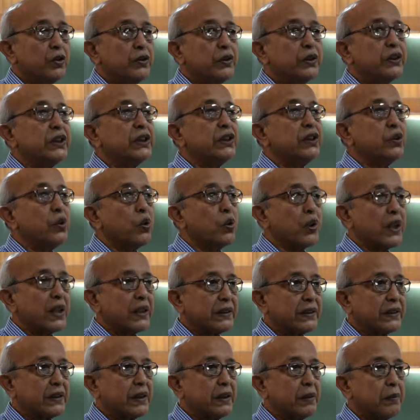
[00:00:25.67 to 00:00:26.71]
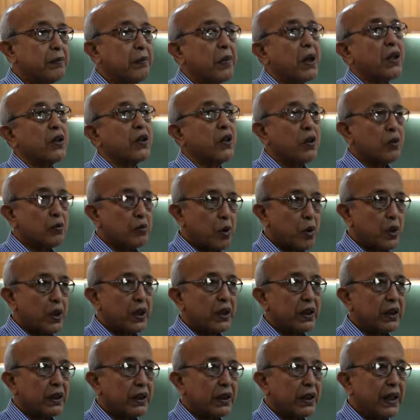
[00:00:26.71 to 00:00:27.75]
which is known as the Parton
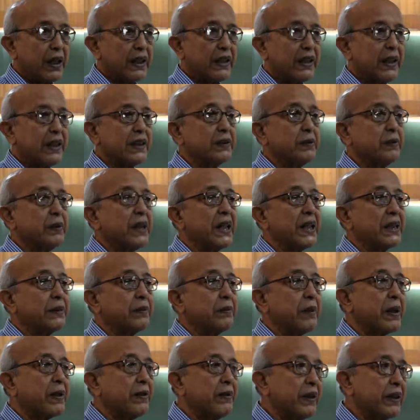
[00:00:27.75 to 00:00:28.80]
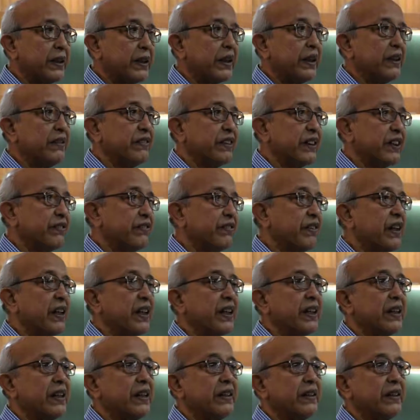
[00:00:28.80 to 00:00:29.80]
model and has been experimentally verified